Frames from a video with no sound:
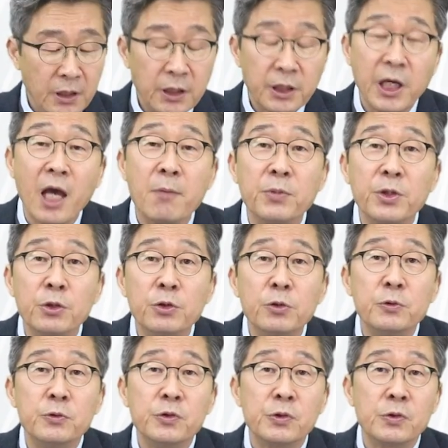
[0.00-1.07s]
can be
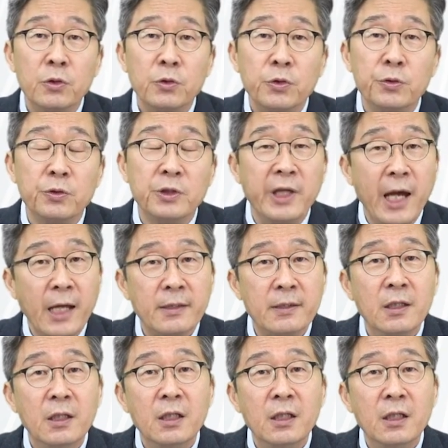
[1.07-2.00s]
used to get